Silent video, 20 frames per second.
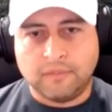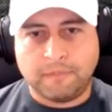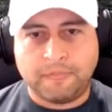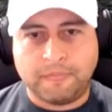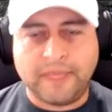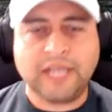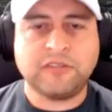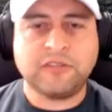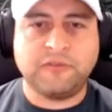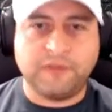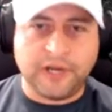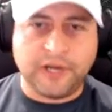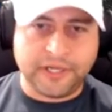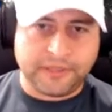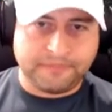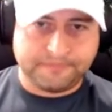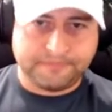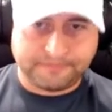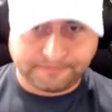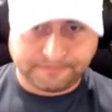That's
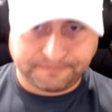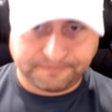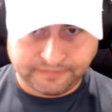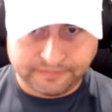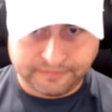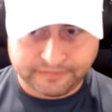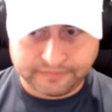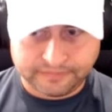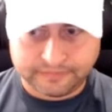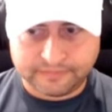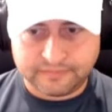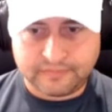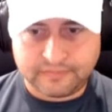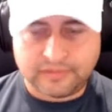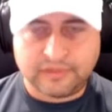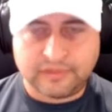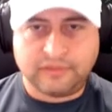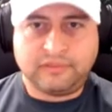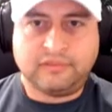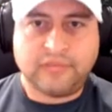funny
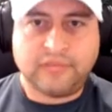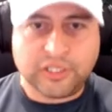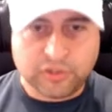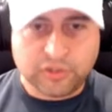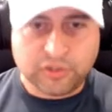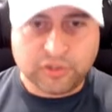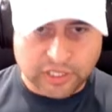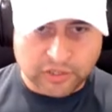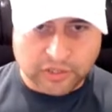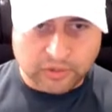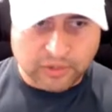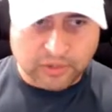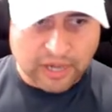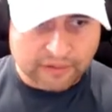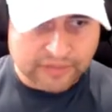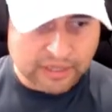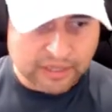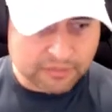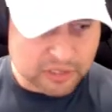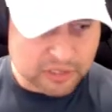that you think you
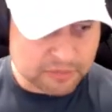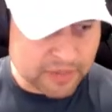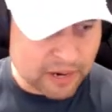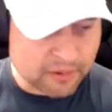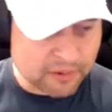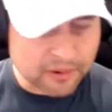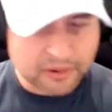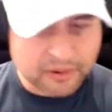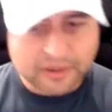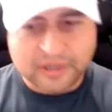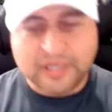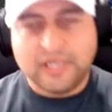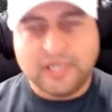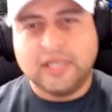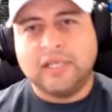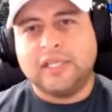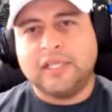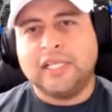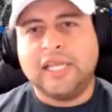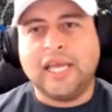have that much power.
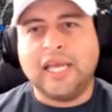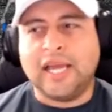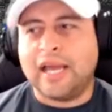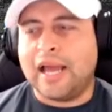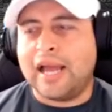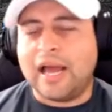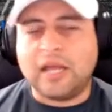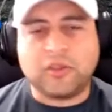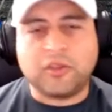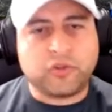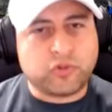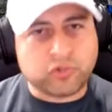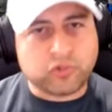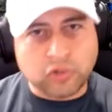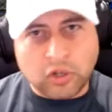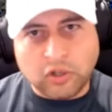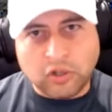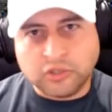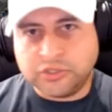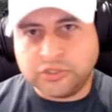Like,
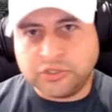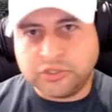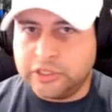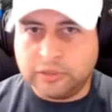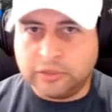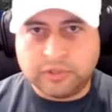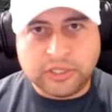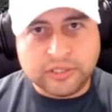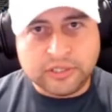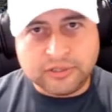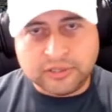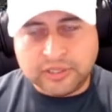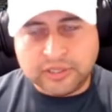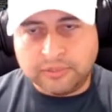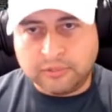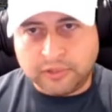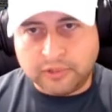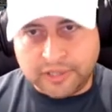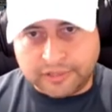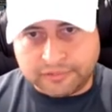trolls, you're going to run into
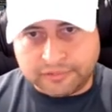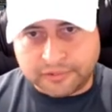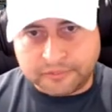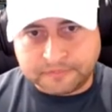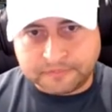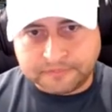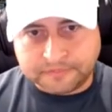them wherever.